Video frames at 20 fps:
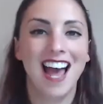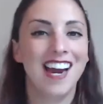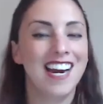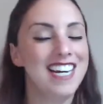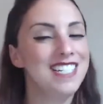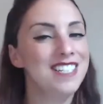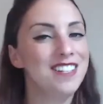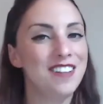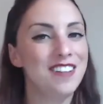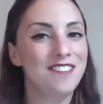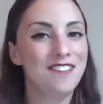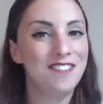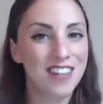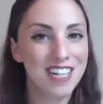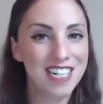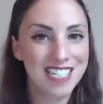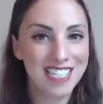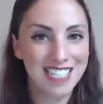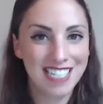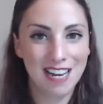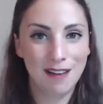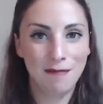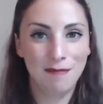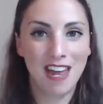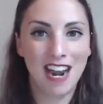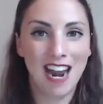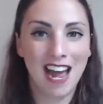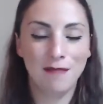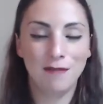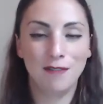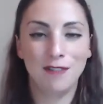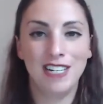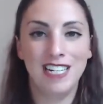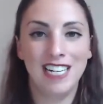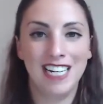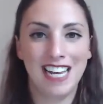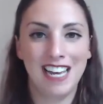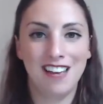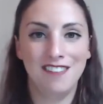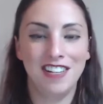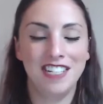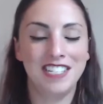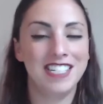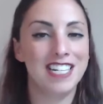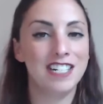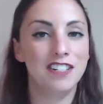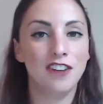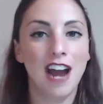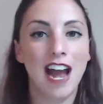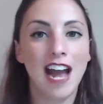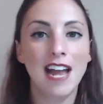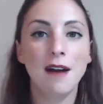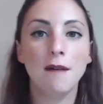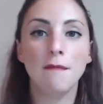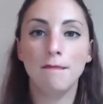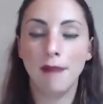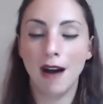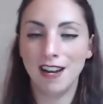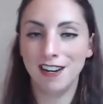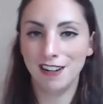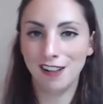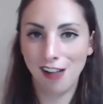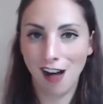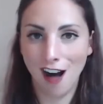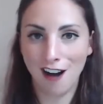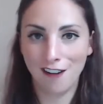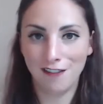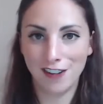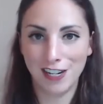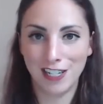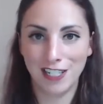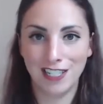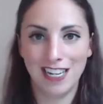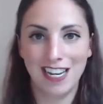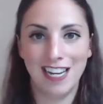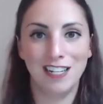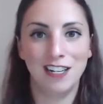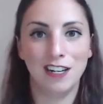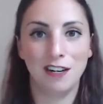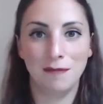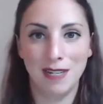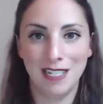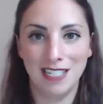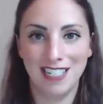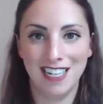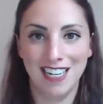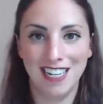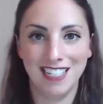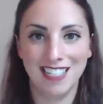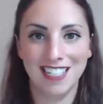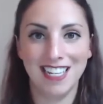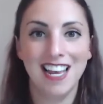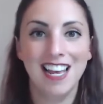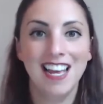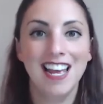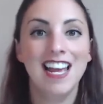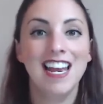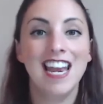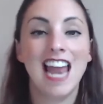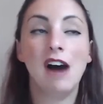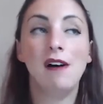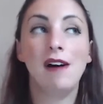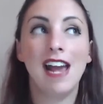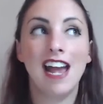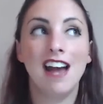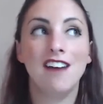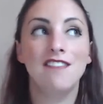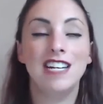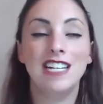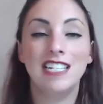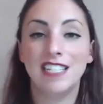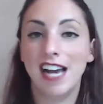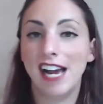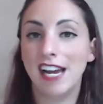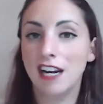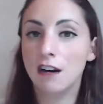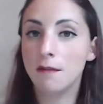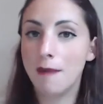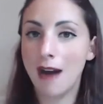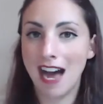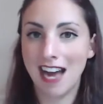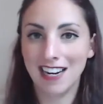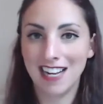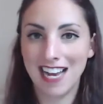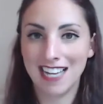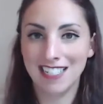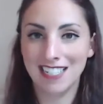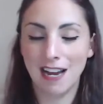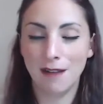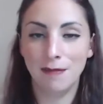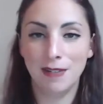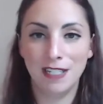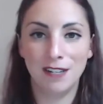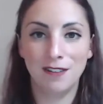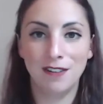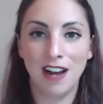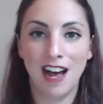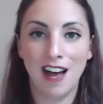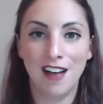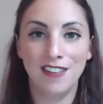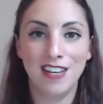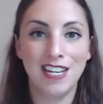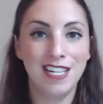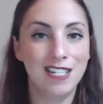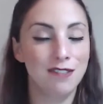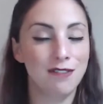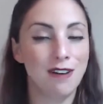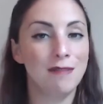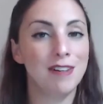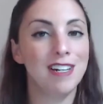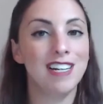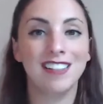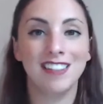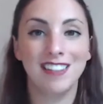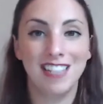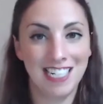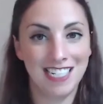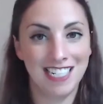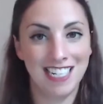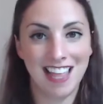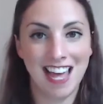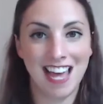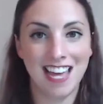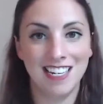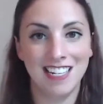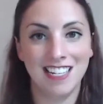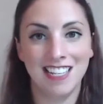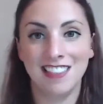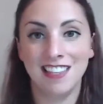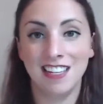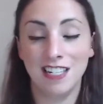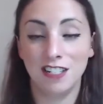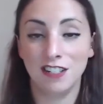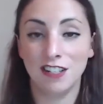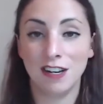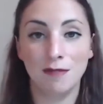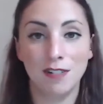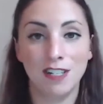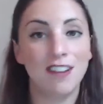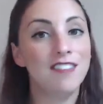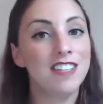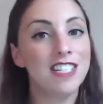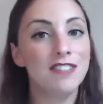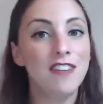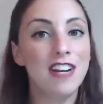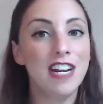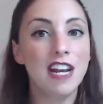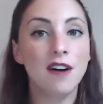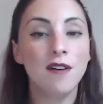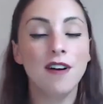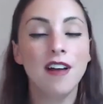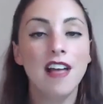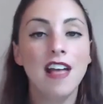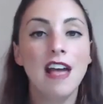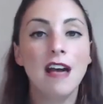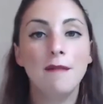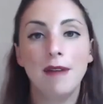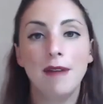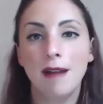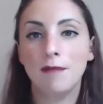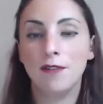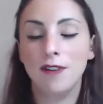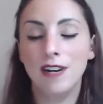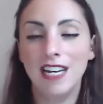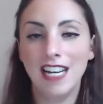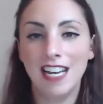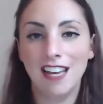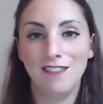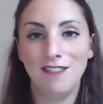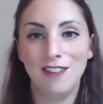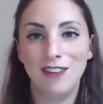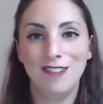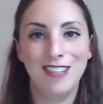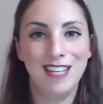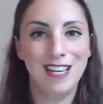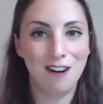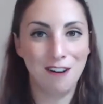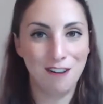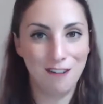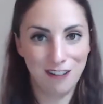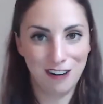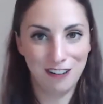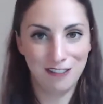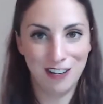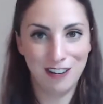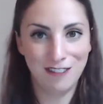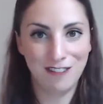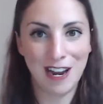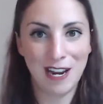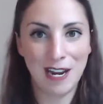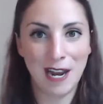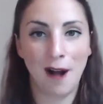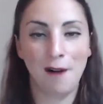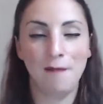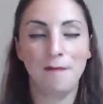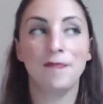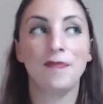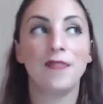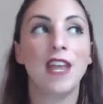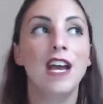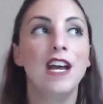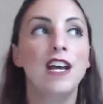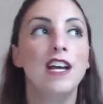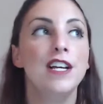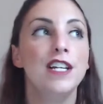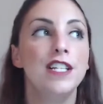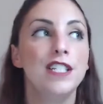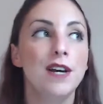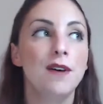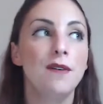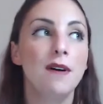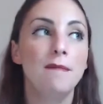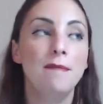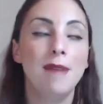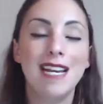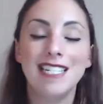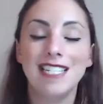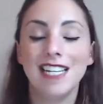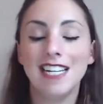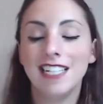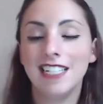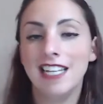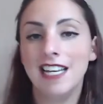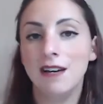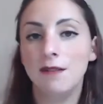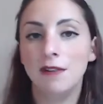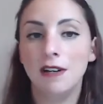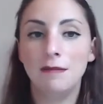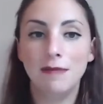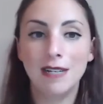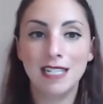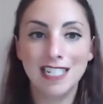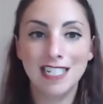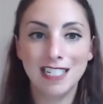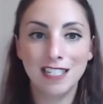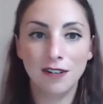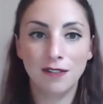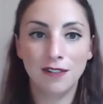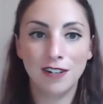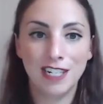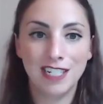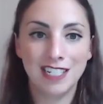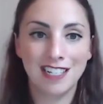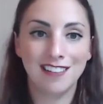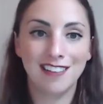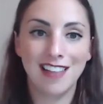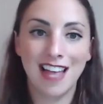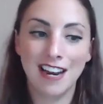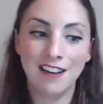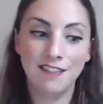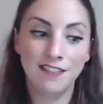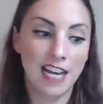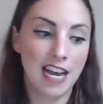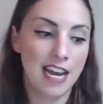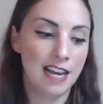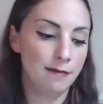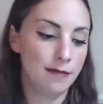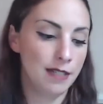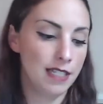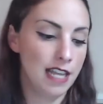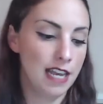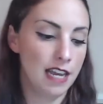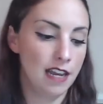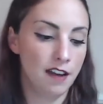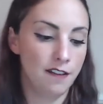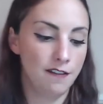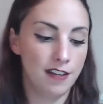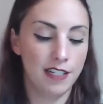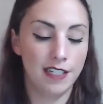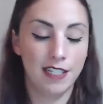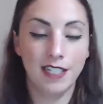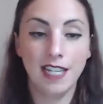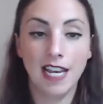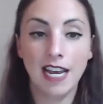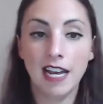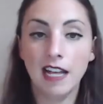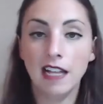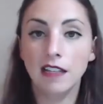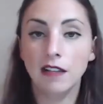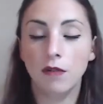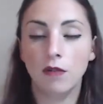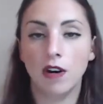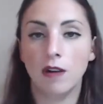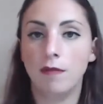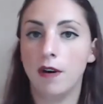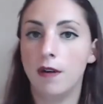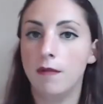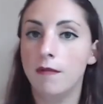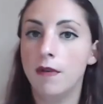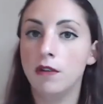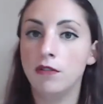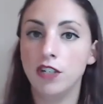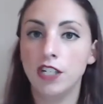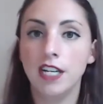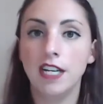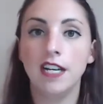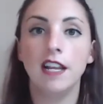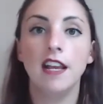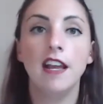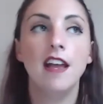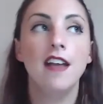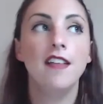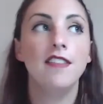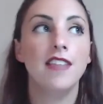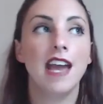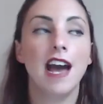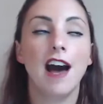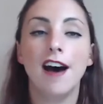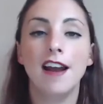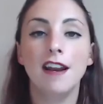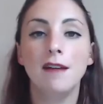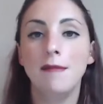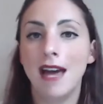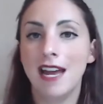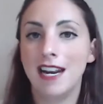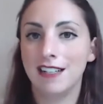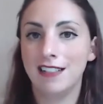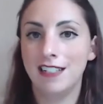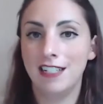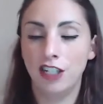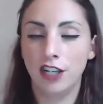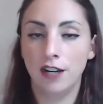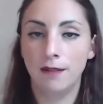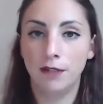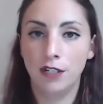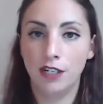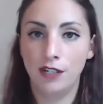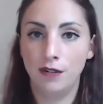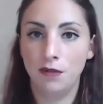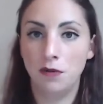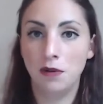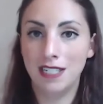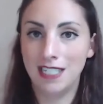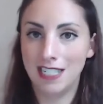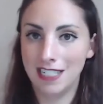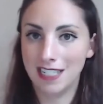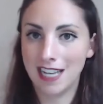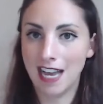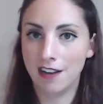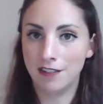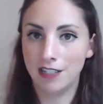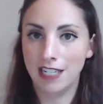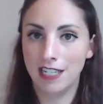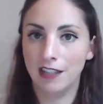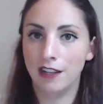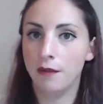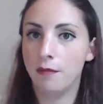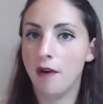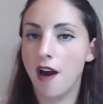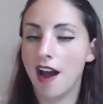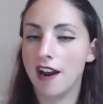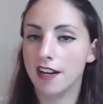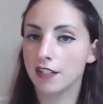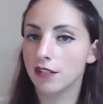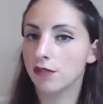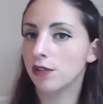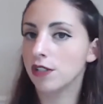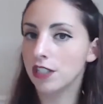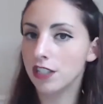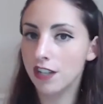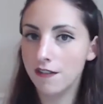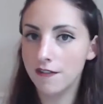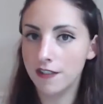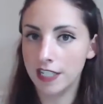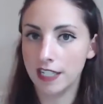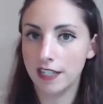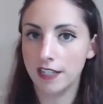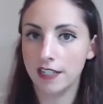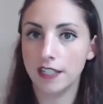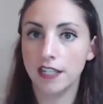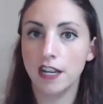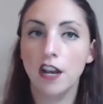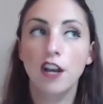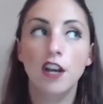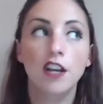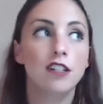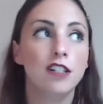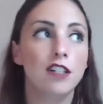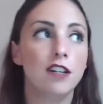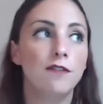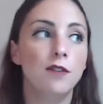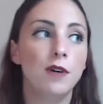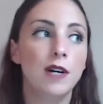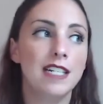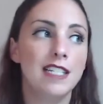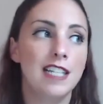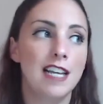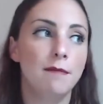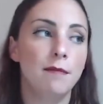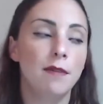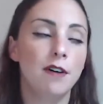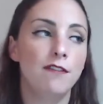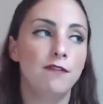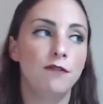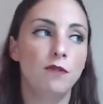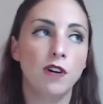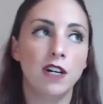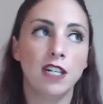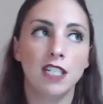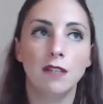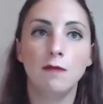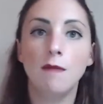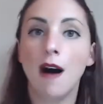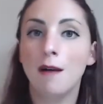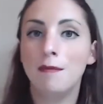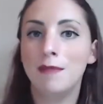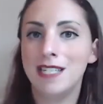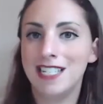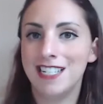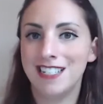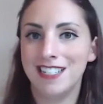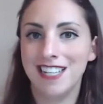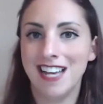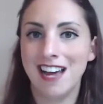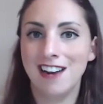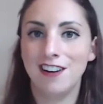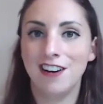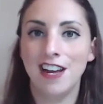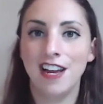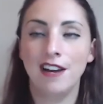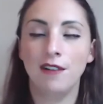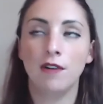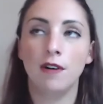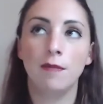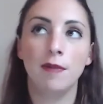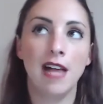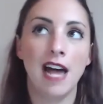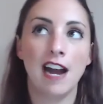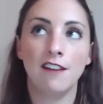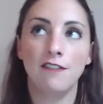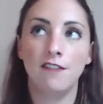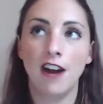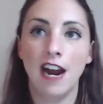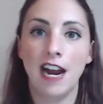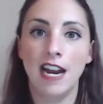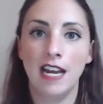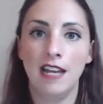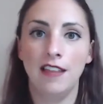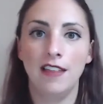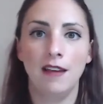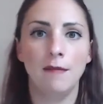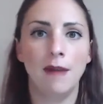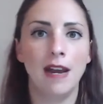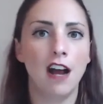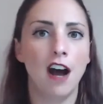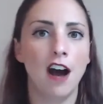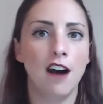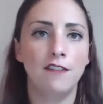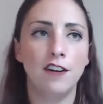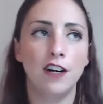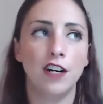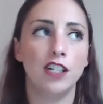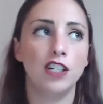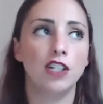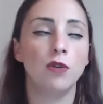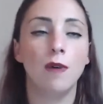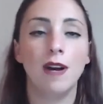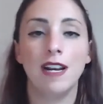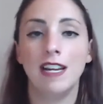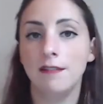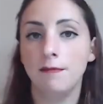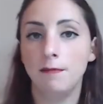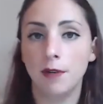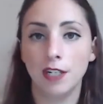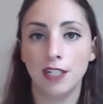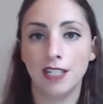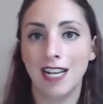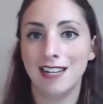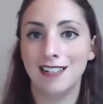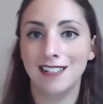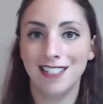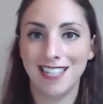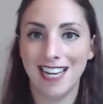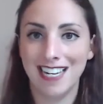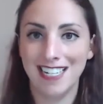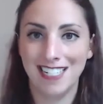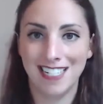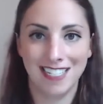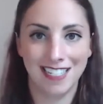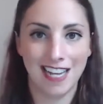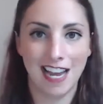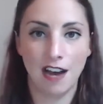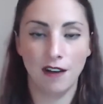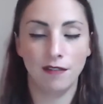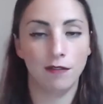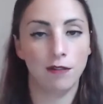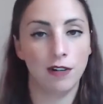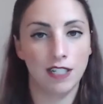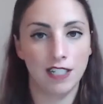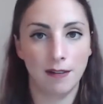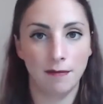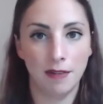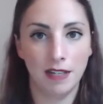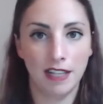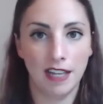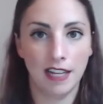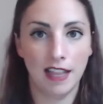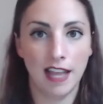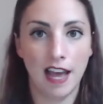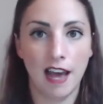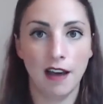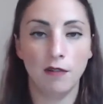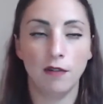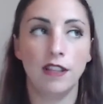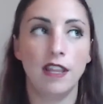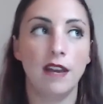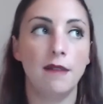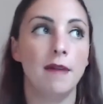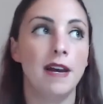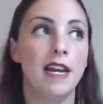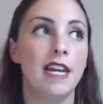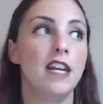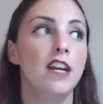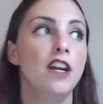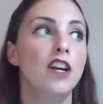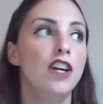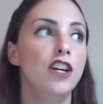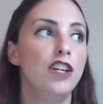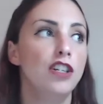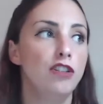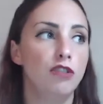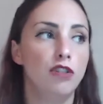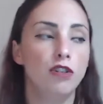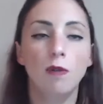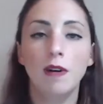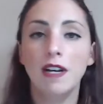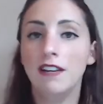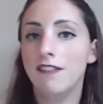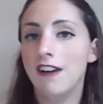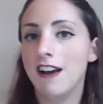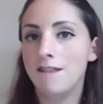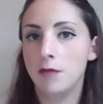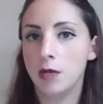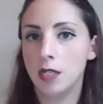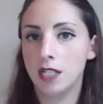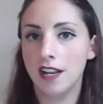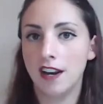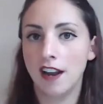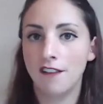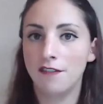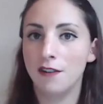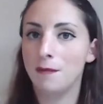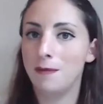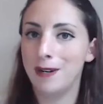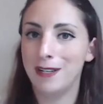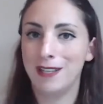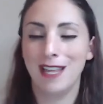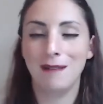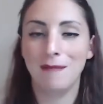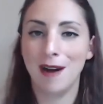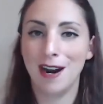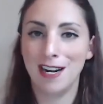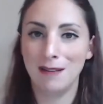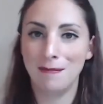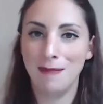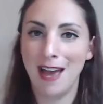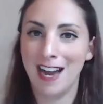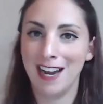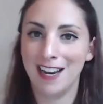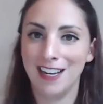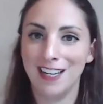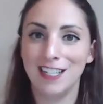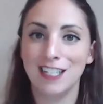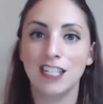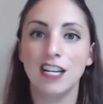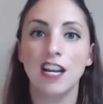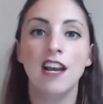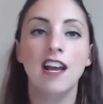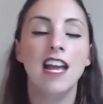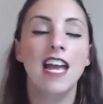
All right, so the first tip that I'm going to give is to try bundle offers in your business. Now, I have an entire podcast episode on this, so I'm going to link to that in the description of this video, but I'm going to give you the overview right now. So basically, when business owners a lot of times think of a sale or a promotion, they automatically jump to discounting their products or services. So for example, for Small Business Saturday or Black Friday, they might offer a 20% site discount or something like that, or they might do 25% off a birthday party package.